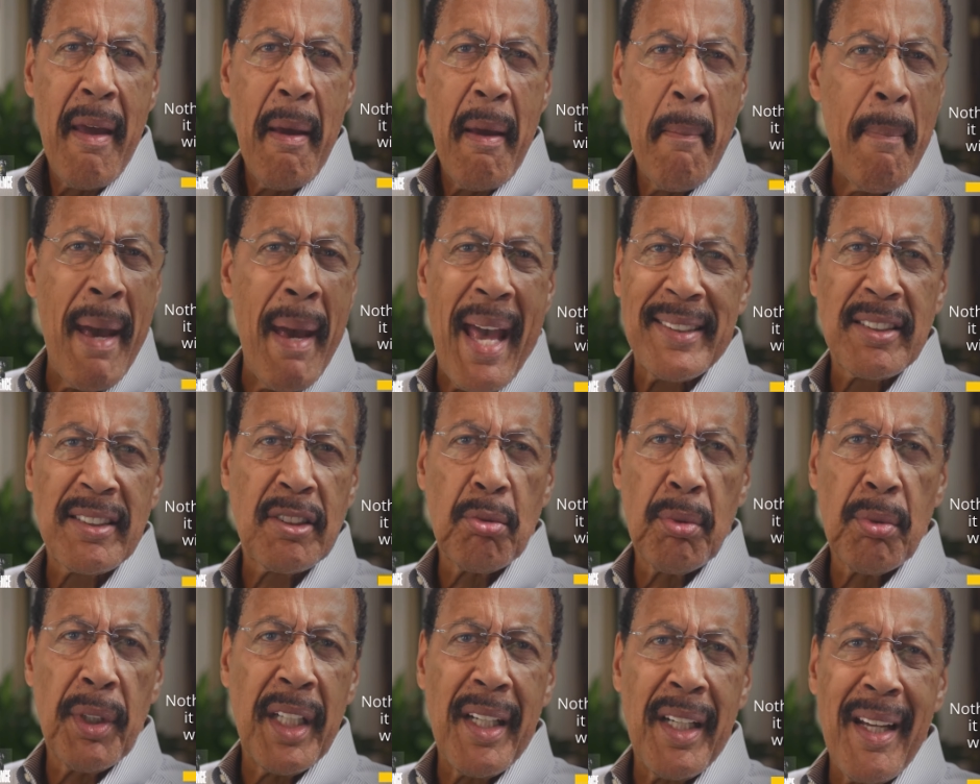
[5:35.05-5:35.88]

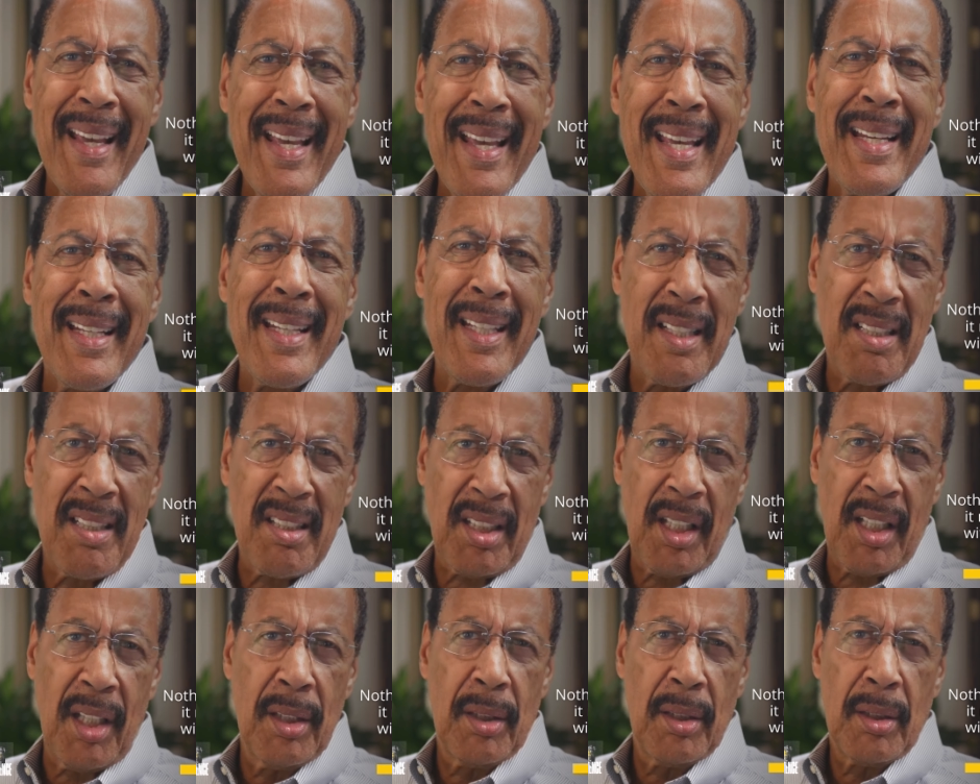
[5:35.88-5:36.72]
Mastering any
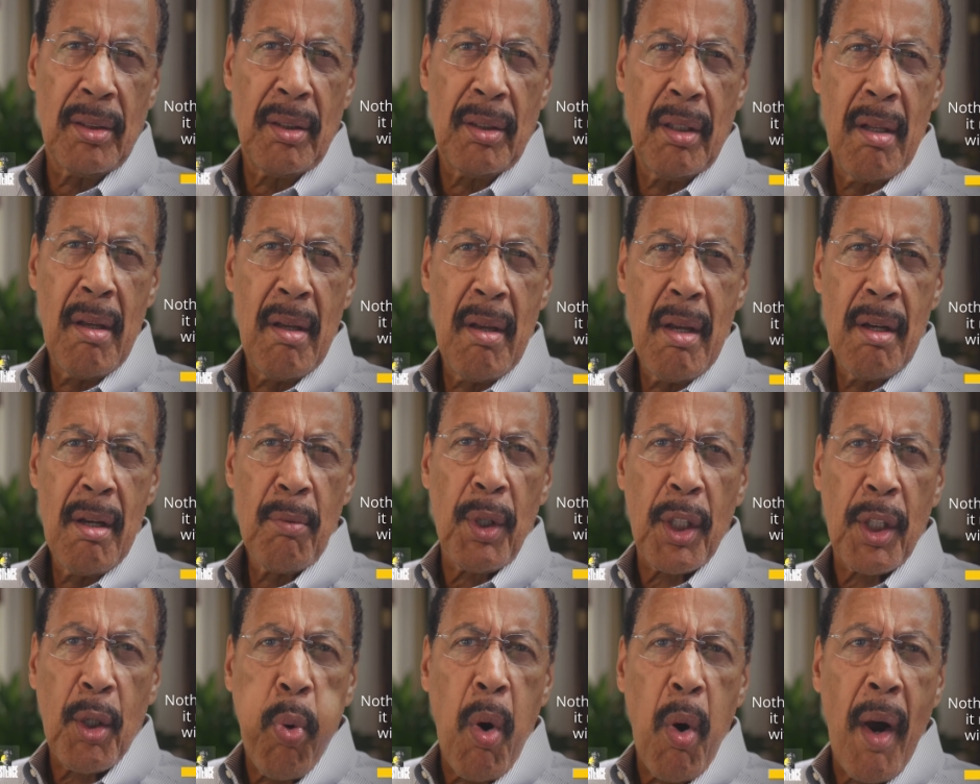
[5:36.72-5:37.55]
skill
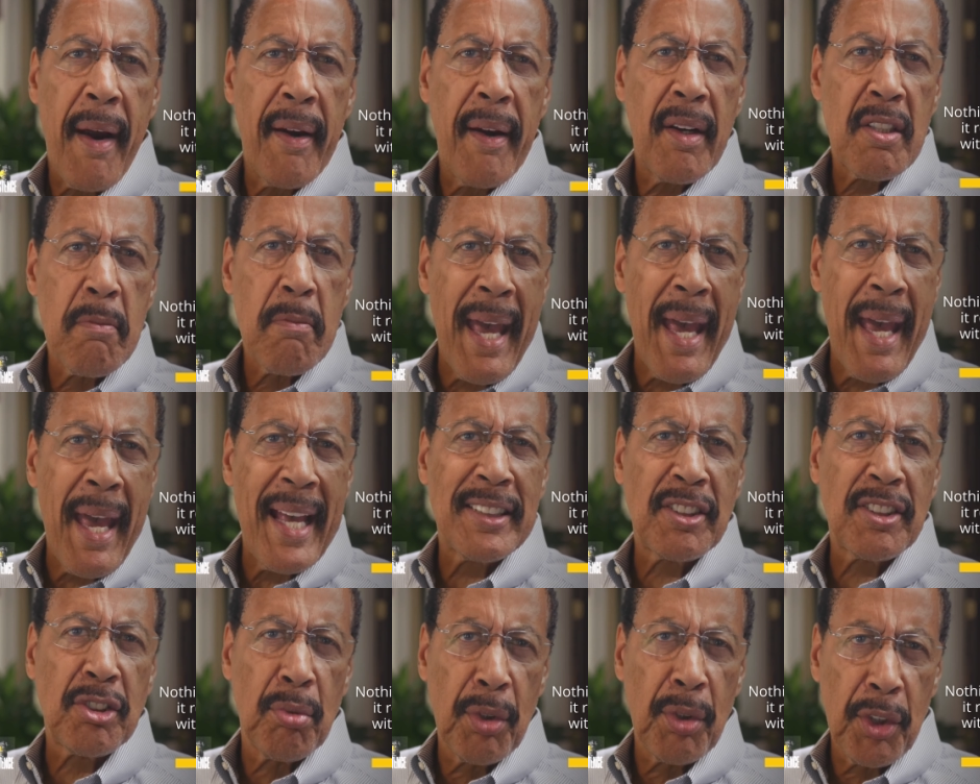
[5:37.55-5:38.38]
requires
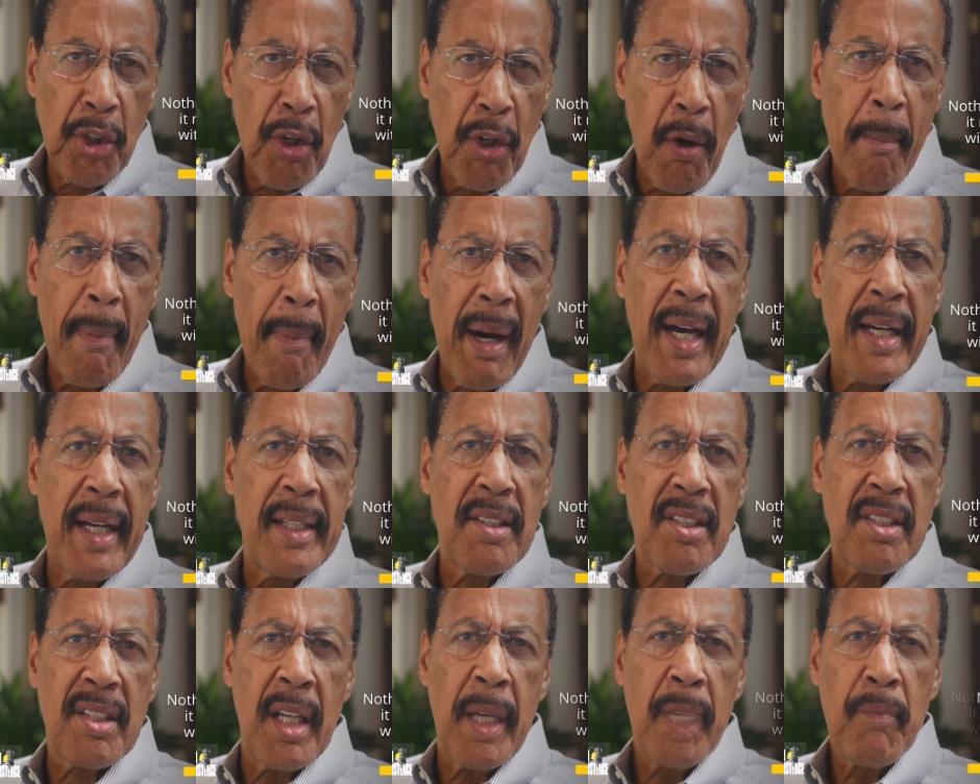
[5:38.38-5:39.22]
mastering your
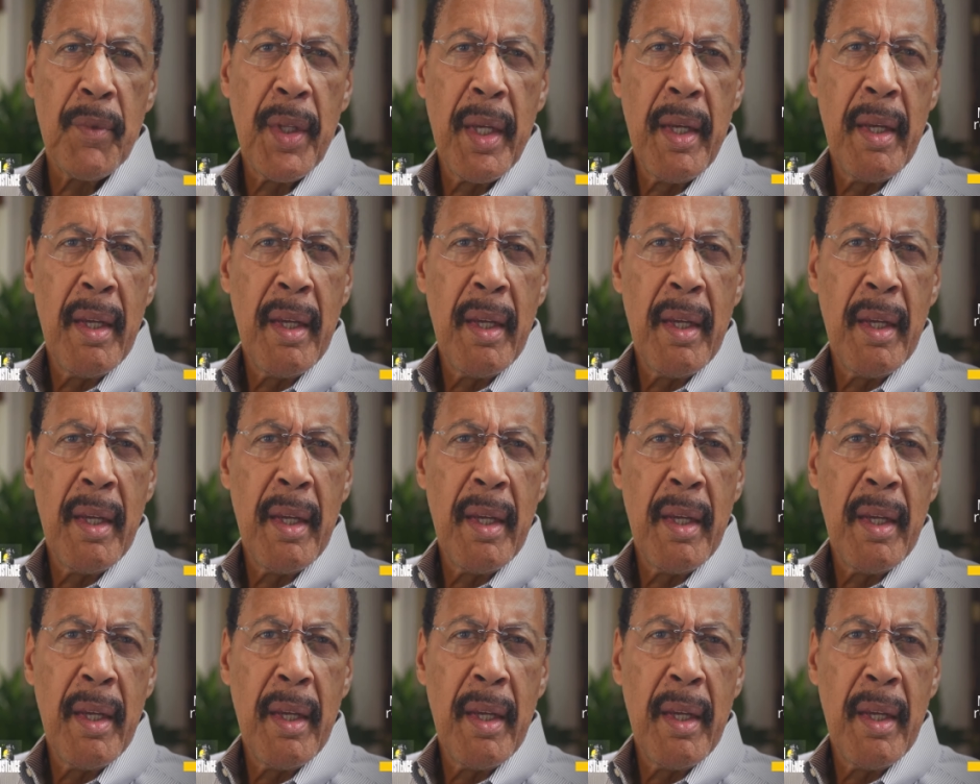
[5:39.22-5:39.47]
mindset.